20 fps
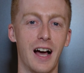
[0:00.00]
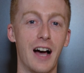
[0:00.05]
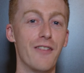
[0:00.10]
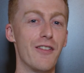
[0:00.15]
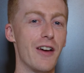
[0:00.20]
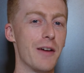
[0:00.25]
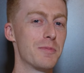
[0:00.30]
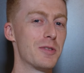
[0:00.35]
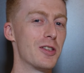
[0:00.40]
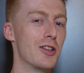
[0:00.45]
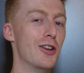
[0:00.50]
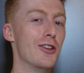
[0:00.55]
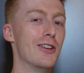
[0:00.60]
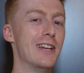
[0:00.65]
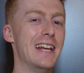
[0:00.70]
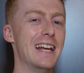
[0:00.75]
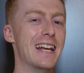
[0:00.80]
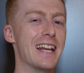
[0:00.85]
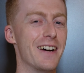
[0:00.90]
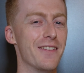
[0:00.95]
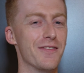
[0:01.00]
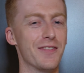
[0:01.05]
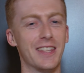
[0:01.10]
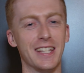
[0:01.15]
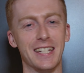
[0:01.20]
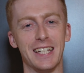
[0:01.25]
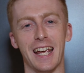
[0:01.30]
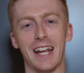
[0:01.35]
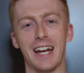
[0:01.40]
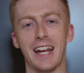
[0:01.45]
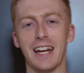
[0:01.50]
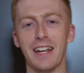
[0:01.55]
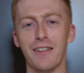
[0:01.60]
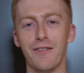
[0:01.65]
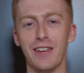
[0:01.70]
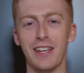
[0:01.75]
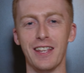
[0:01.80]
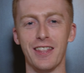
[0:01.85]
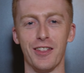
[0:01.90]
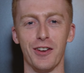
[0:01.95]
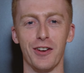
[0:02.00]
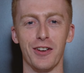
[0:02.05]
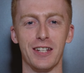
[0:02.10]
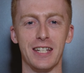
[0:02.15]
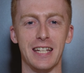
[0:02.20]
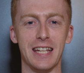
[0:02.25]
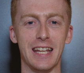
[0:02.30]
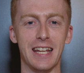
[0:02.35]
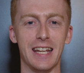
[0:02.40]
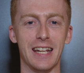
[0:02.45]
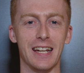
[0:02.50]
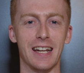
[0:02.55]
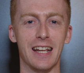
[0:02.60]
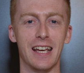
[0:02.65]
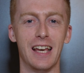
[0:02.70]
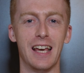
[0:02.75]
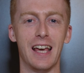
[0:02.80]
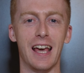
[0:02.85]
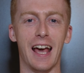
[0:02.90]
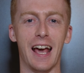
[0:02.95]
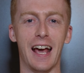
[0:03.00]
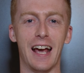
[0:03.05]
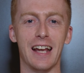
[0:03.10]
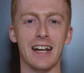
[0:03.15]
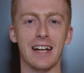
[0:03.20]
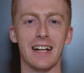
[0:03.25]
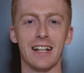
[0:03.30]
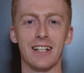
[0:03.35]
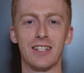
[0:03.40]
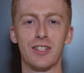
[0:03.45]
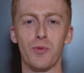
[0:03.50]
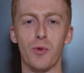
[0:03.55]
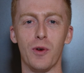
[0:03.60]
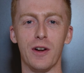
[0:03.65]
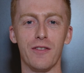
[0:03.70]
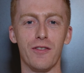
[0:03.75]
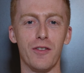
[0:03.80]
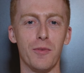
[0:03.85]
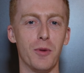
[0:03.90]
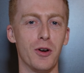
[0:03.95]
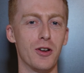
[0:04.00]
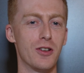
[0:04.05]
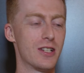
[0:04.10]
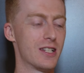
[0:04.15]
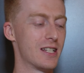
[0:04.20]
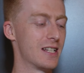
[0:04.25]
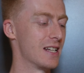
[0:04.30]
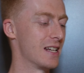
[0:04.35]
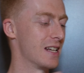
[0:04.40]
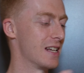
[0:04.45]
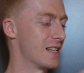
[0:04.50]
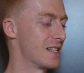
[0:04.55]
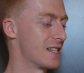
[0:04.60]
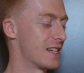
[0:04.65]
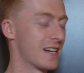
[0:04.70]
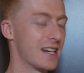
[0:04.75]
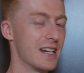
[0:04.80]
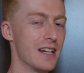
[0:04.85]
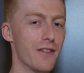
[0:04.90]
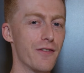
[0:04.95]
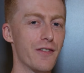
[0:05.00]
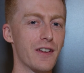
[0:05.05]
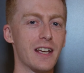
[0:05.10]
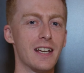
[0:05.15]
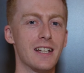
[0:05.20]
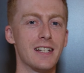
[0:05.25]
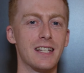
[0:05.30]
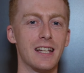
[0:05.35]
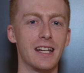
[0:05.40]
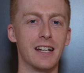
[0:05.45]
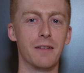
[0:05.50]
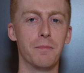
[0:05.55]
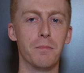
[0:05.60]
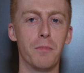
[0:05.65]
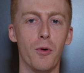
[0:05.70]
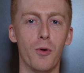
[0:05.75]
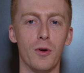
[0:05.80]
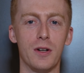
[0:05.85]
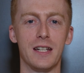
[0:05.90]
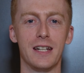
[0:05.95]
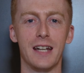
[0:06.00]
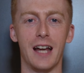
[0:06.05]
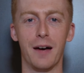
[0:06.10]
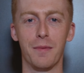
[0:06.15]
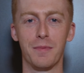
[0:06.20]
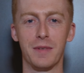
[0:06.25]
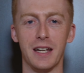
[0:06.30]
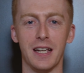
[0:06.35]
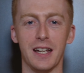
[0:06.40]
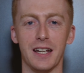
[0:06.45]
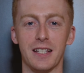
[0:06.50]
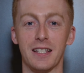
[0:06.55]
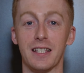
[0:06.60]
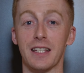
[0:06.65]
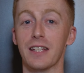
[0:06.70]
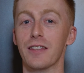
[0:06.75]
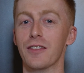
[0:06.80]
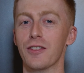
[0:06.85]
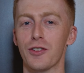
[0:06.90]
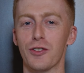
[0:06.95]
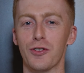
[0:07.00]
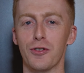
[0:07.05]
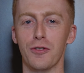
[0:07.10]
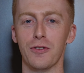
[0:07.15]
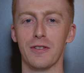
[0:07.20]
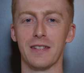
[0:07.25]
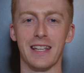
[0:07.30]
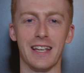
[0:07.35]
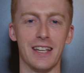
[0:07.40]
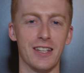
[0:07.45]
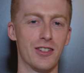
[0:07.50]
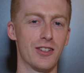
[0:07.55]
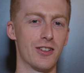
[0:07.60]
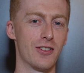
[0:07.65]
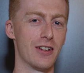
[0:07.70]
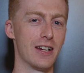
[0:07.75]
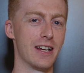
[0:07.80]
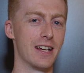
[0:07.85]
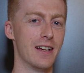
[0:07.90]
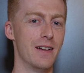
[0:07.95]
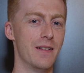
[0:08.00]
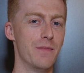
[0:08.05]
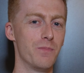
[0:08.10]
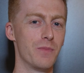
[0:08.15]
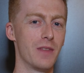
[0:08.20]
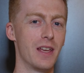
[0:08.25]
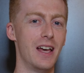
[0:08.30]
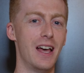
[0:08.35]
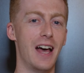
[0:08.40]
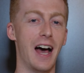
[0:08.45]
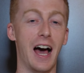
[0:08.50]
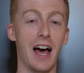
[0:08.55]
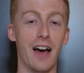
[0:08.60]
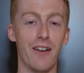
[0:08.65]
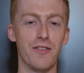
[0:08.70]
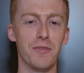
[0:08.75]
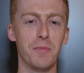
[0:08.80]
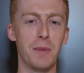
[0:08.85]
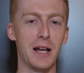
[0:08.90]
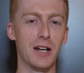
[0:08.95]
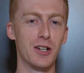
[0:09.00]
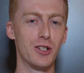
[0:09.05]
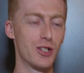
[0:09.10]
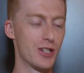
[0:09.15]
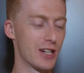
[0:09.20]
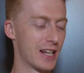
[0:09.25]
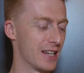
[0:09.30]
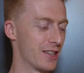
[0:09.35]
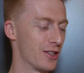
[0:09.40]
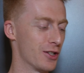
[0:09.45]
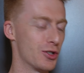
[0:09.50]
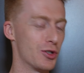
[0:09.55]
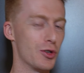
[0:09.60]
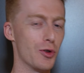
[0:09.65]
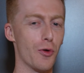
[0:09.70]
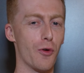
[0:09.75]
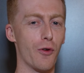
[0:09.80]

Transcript: I've absolutely loved the 1080 V13, and it's one of the most significant and important updates in the shoe's history. I haven't managed to get the shoe